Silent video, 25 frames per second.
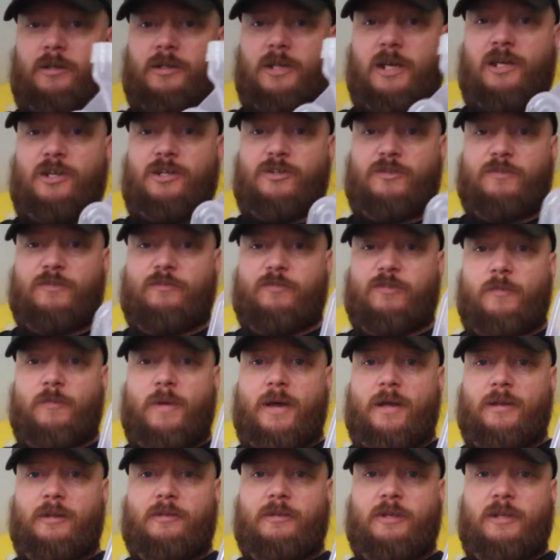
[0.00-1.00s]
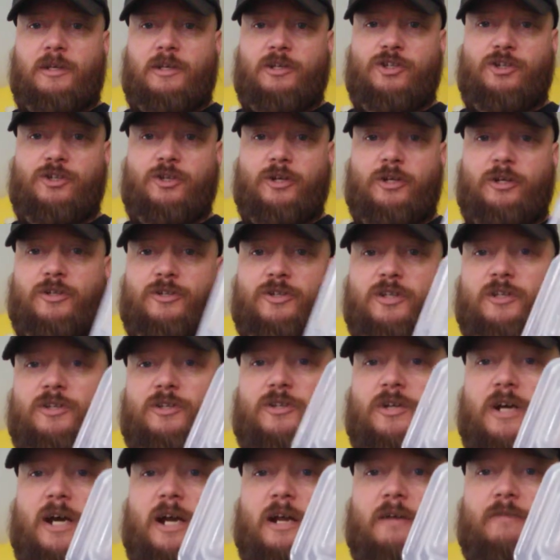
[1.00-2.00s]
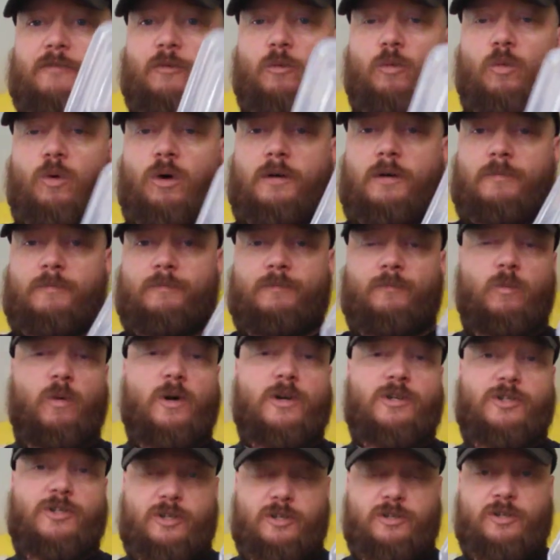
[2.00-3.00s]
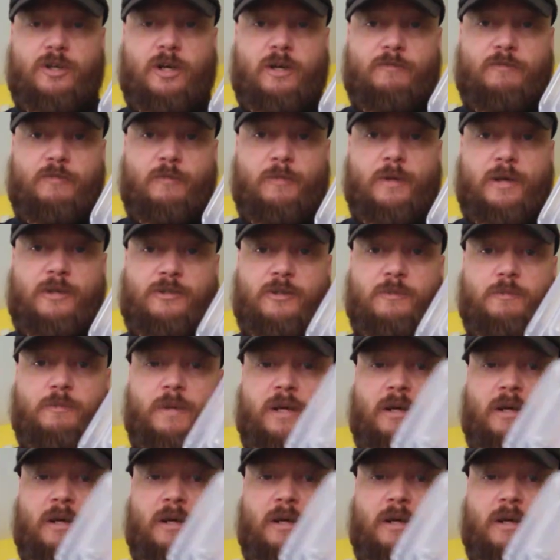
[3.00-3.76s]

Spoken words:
yeast ferment the sugars inside of the wort, which is unfermented